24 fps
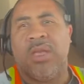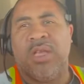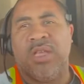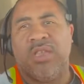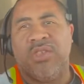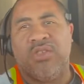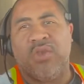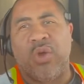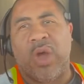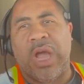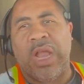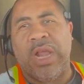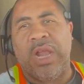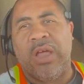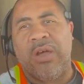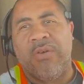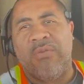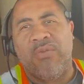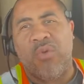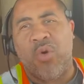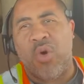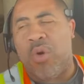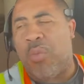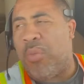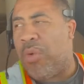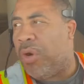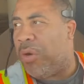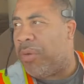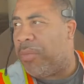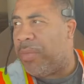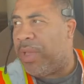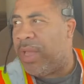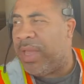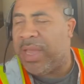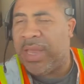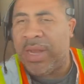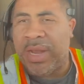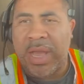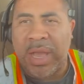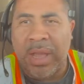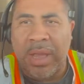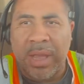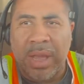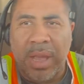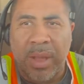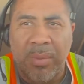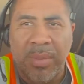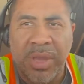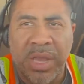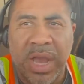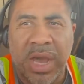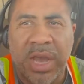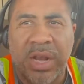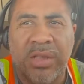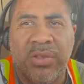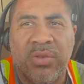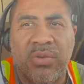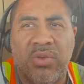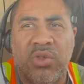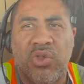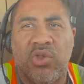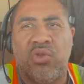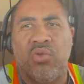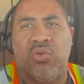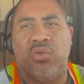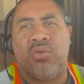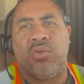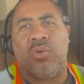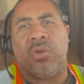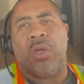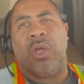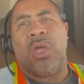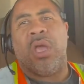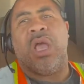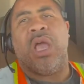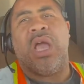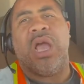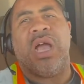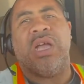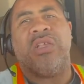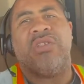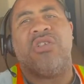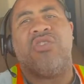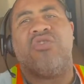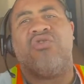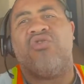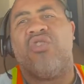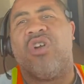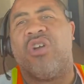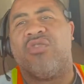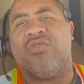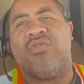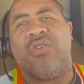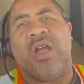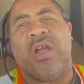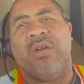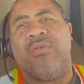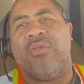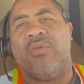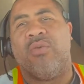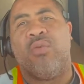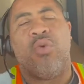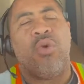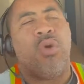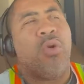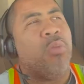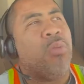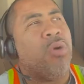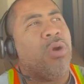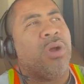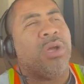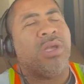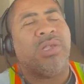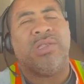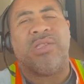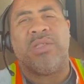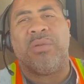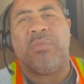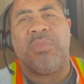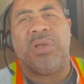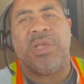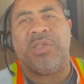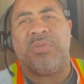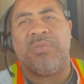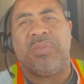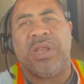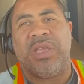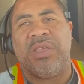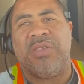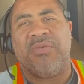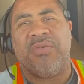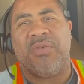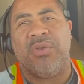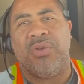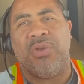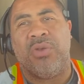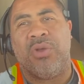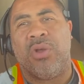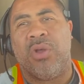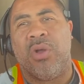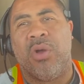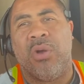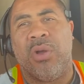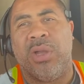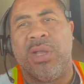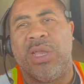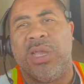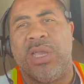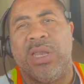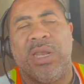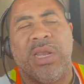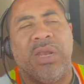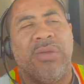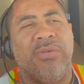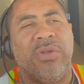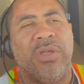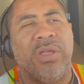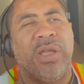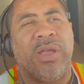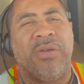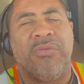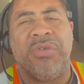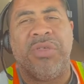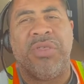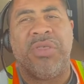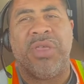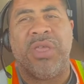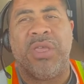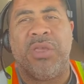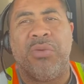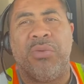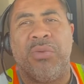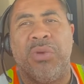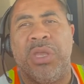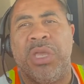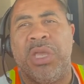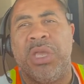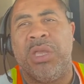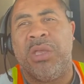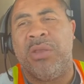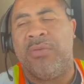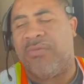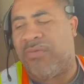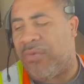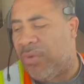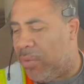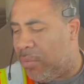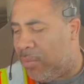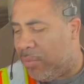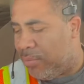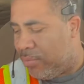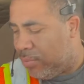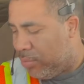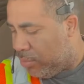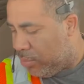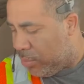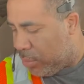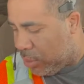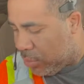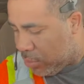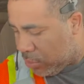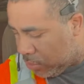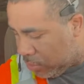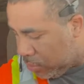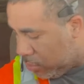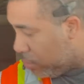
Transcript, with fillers: So I love Walmart, man. I, will be honest with you. As a truck driver, Walmart is the best place for you to go and get every, everything you need from, you know,